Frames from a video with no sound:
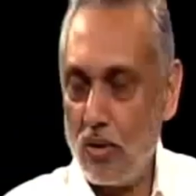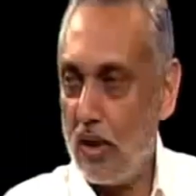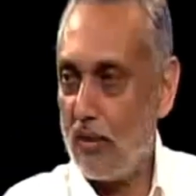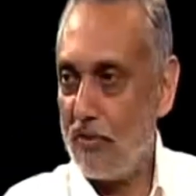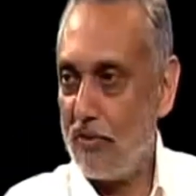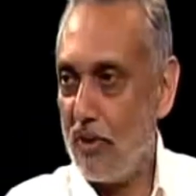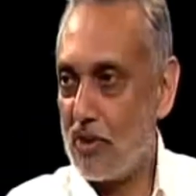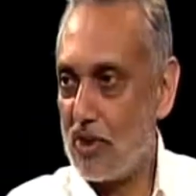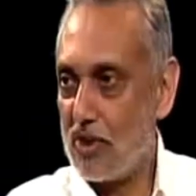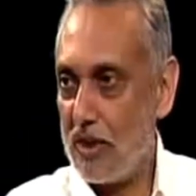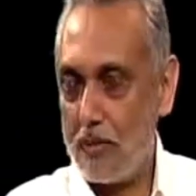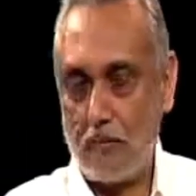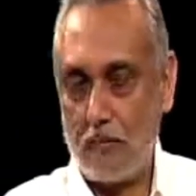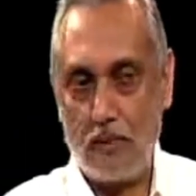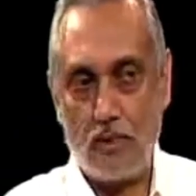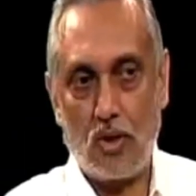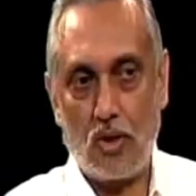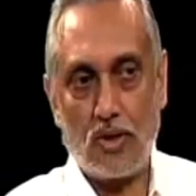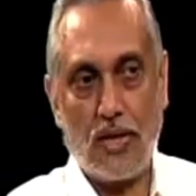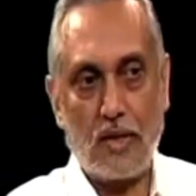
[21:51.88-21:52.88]
you love your script,
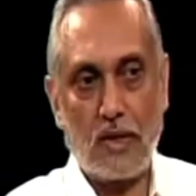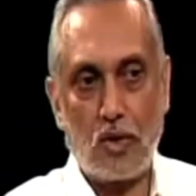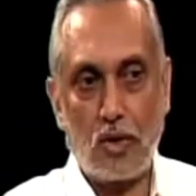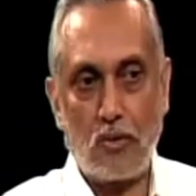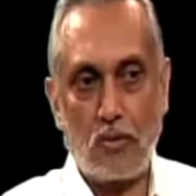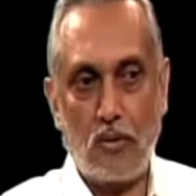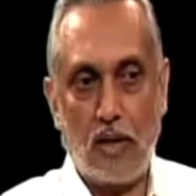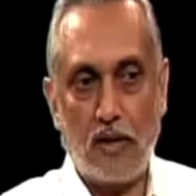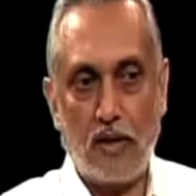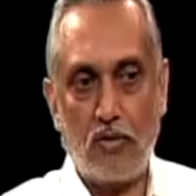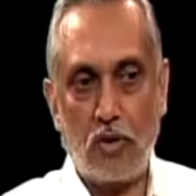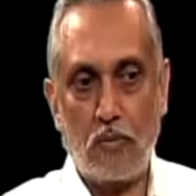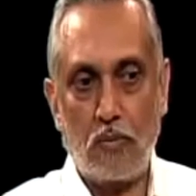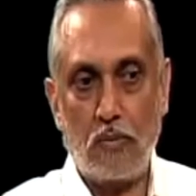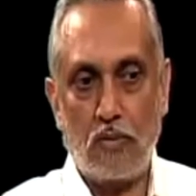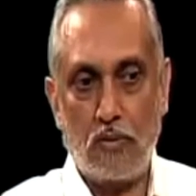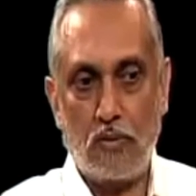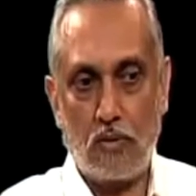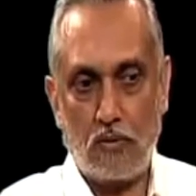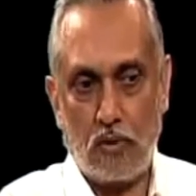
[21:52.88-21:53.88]
because I
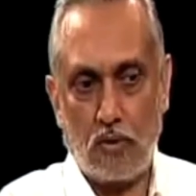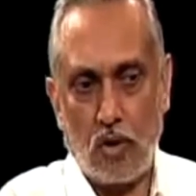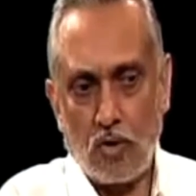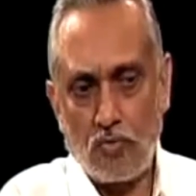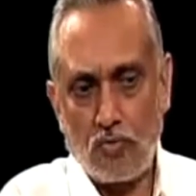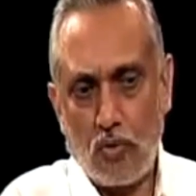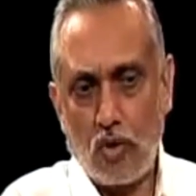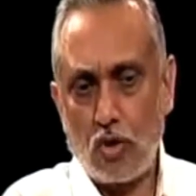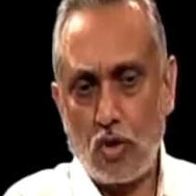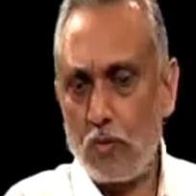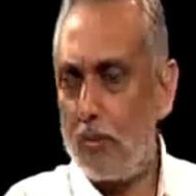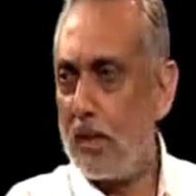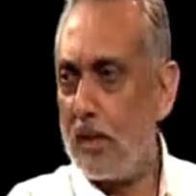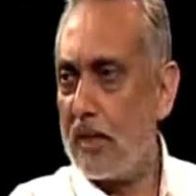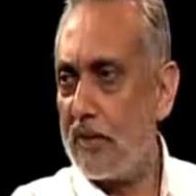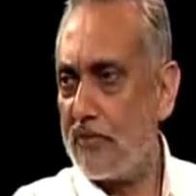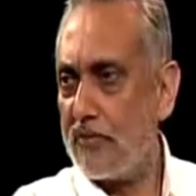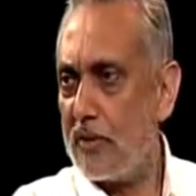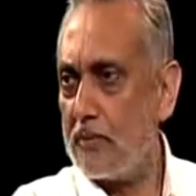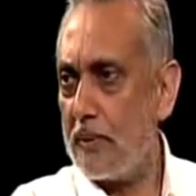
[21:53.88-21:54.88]
would not want to be
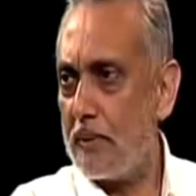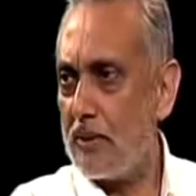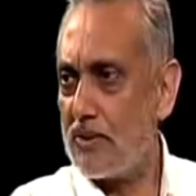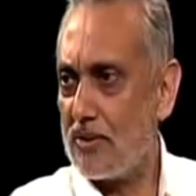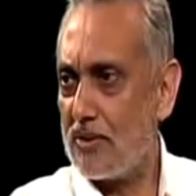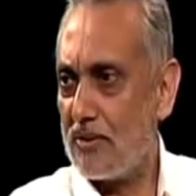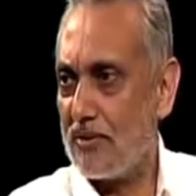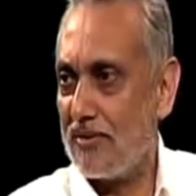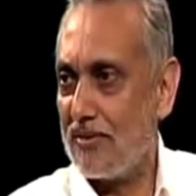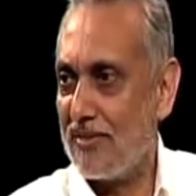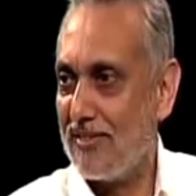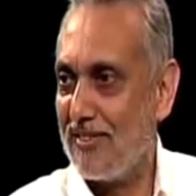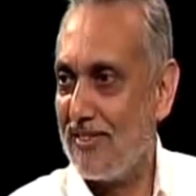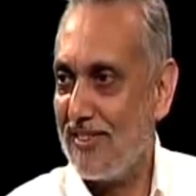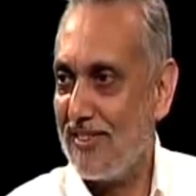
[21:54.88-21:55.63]
a different person.